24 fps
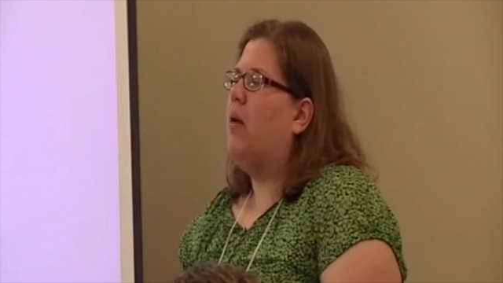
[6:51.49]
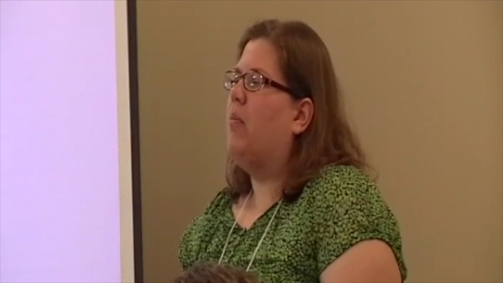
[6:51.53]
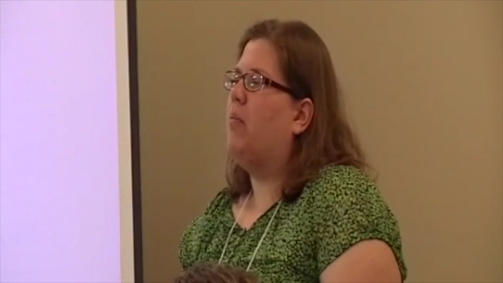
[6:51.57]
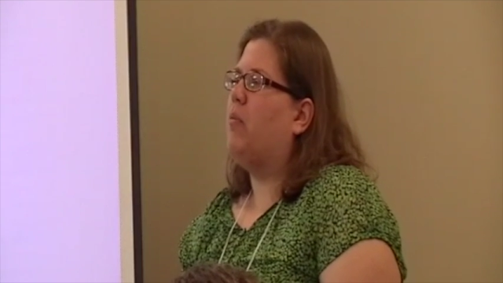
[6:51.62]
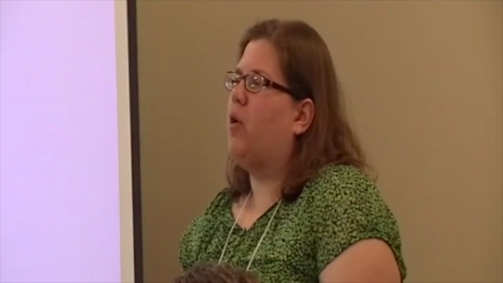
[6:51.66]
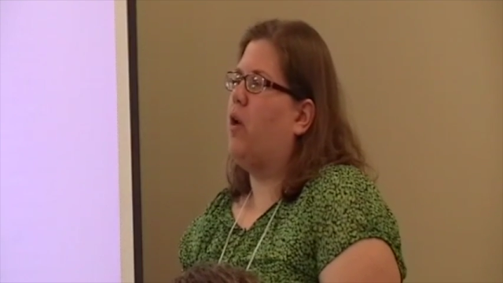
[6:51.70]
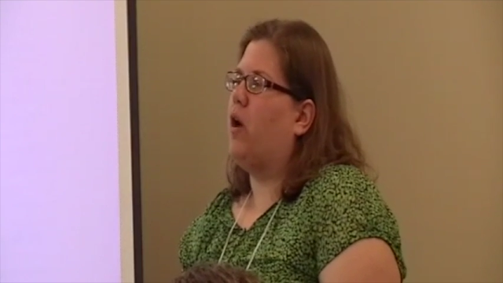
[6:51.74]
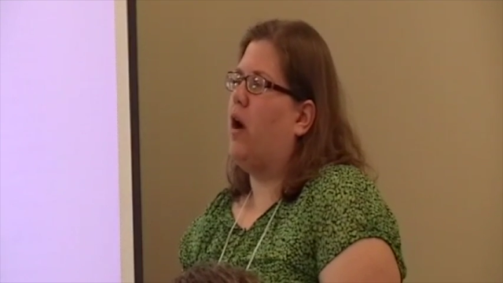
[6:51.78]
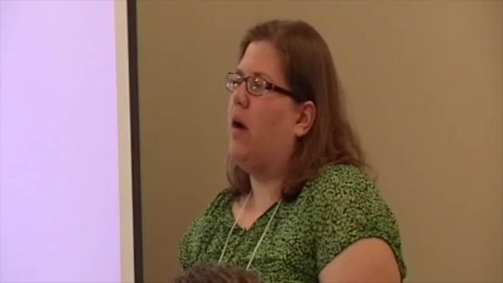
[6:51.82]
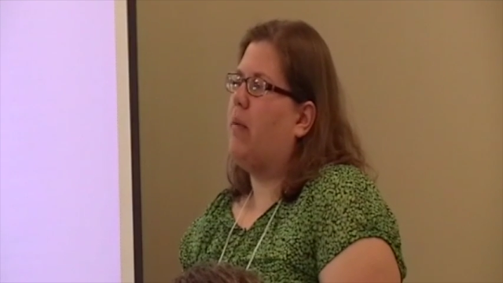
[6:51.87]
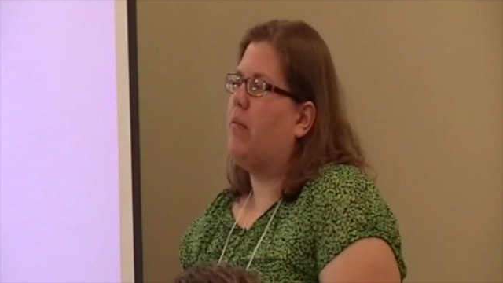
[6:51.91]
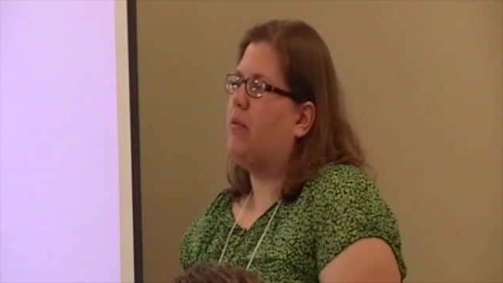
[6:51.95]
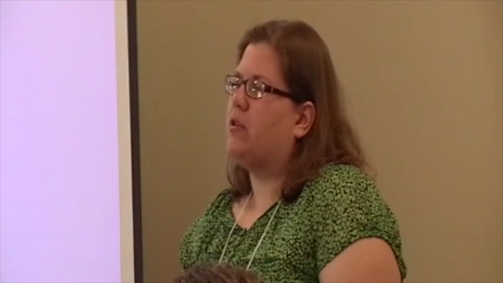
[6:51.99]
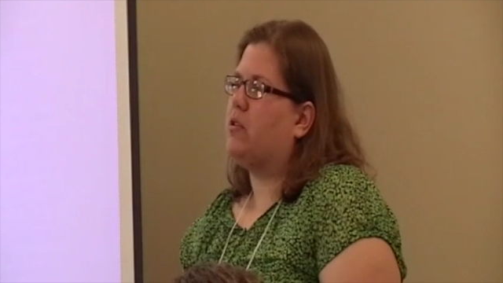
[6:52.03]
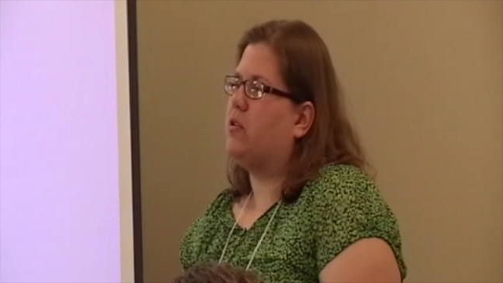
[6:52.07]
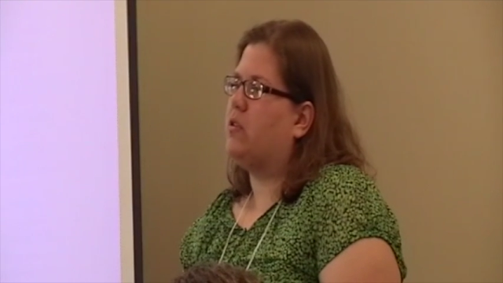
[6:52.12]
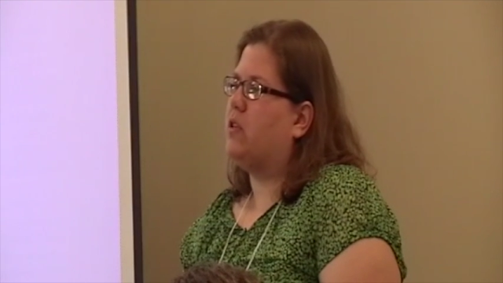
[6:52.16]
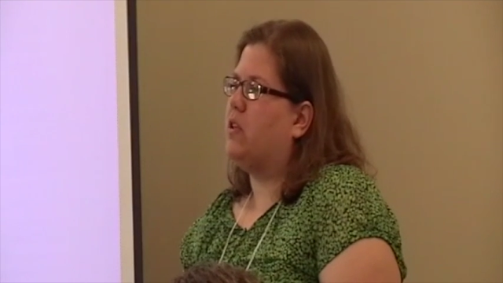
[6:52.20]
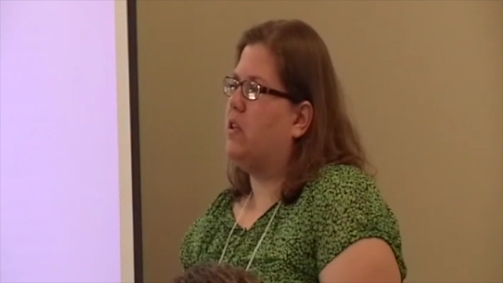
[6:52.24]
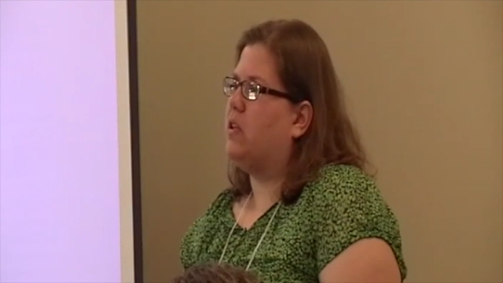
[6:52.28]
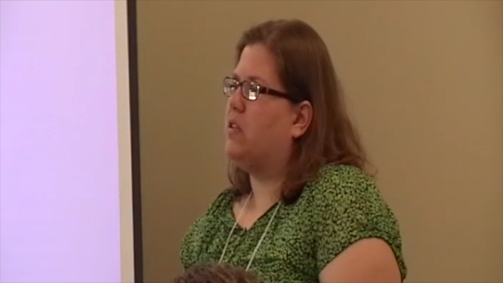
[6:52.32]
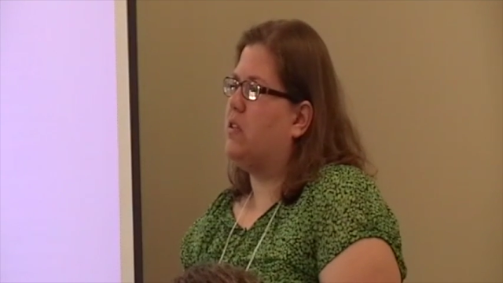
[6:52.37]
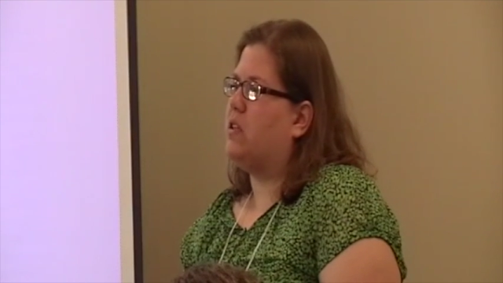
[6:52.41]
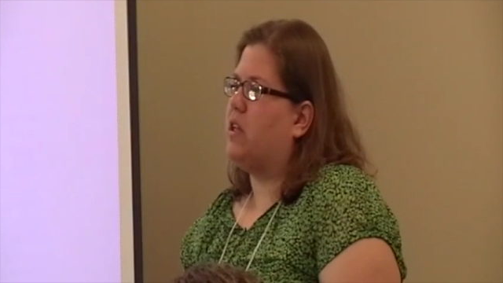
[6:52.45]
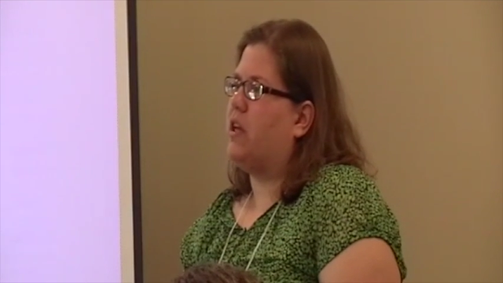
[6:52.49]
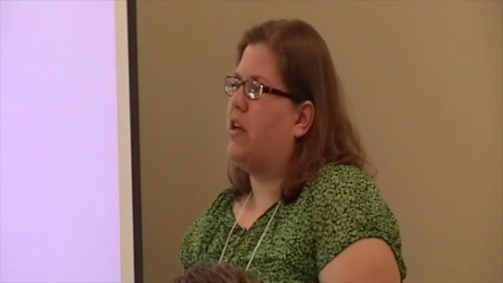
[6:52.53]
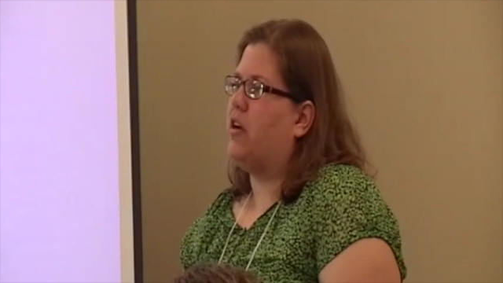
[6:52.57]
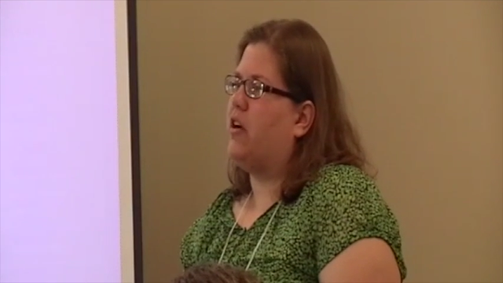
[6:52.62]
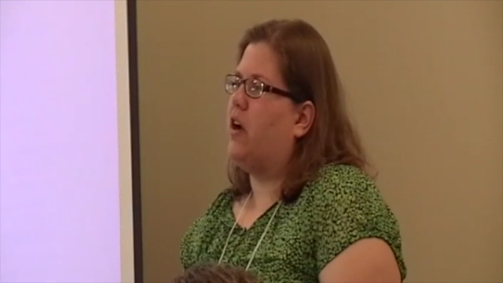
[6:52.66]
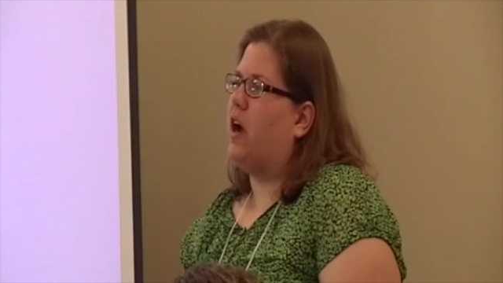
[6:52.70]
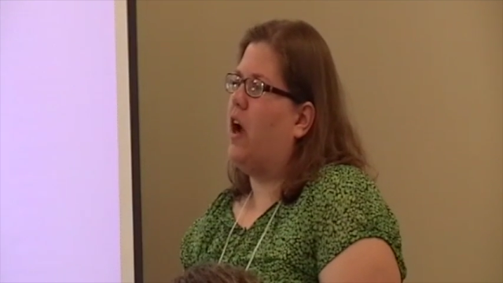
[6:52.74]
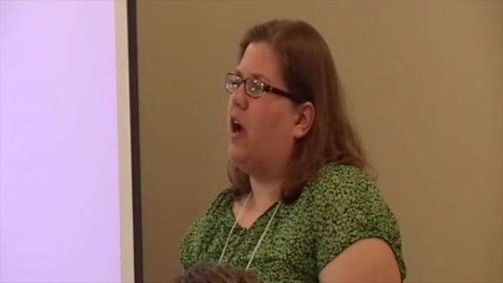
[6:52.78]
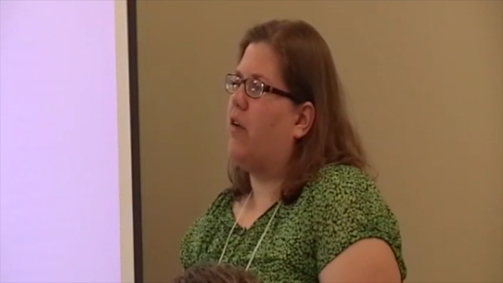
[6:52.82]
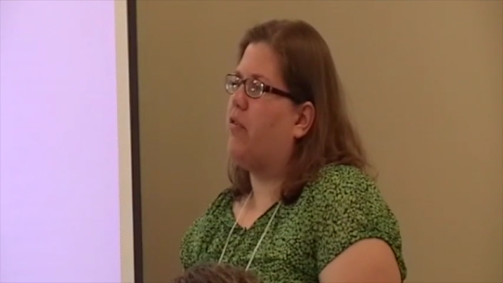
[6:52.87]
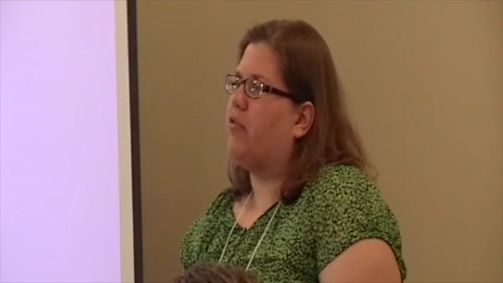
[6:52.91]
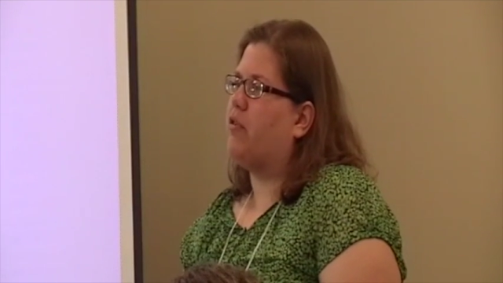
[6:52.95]
more opportunities
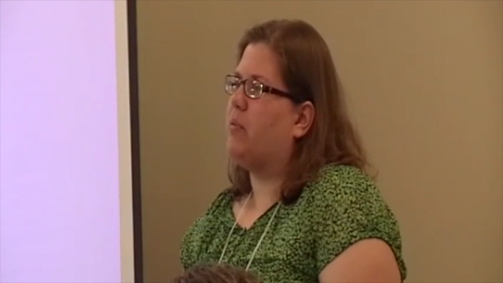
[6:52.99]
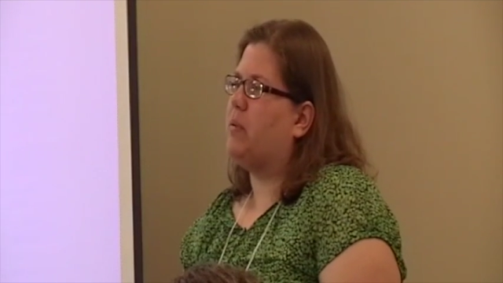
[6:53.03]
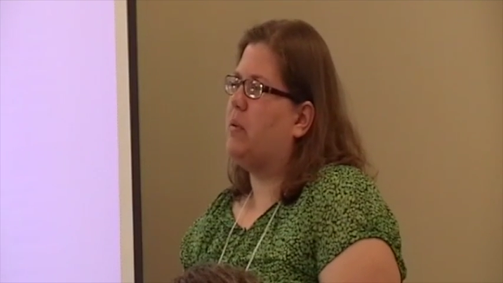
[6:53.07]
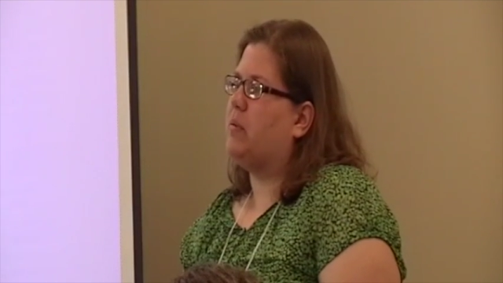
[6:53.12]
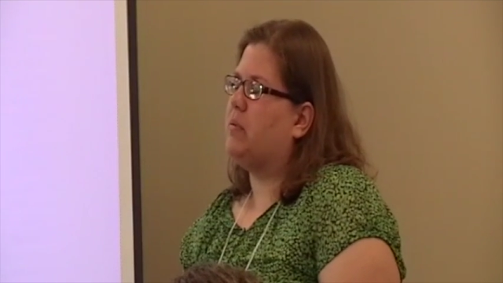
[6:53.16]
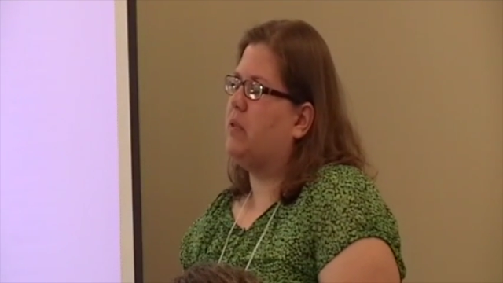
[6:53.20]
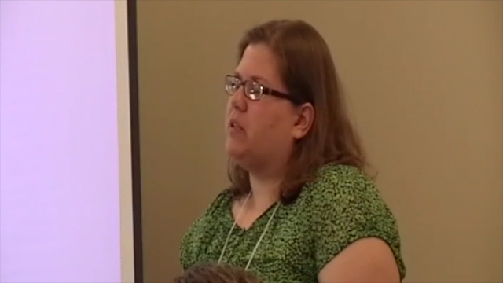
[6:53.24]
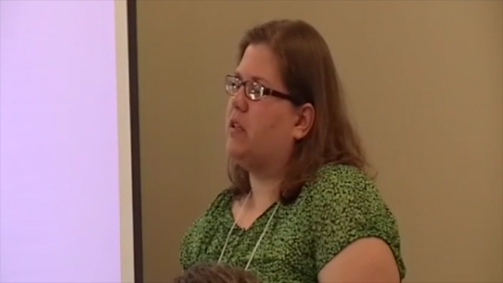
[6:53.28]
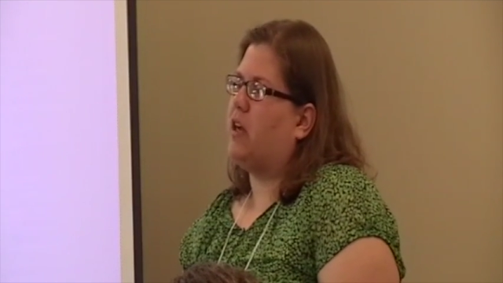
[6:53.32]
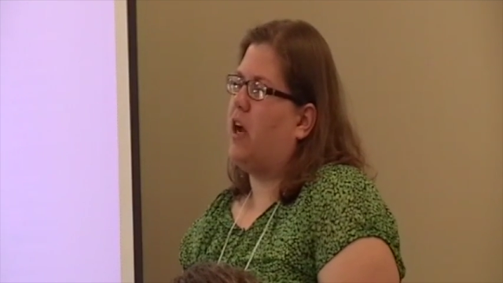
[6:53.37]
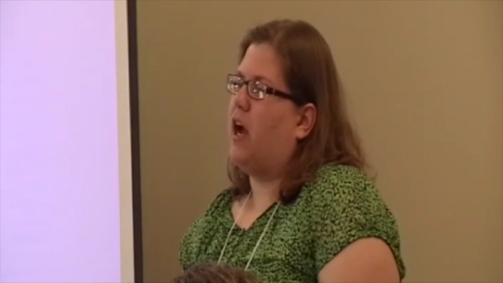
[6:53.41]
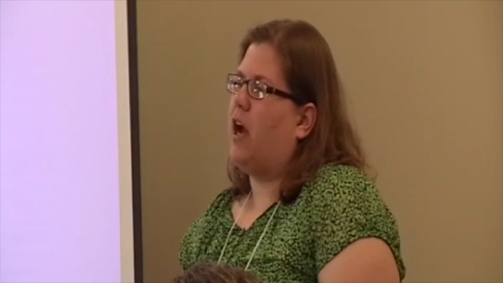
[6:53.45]
later on for people to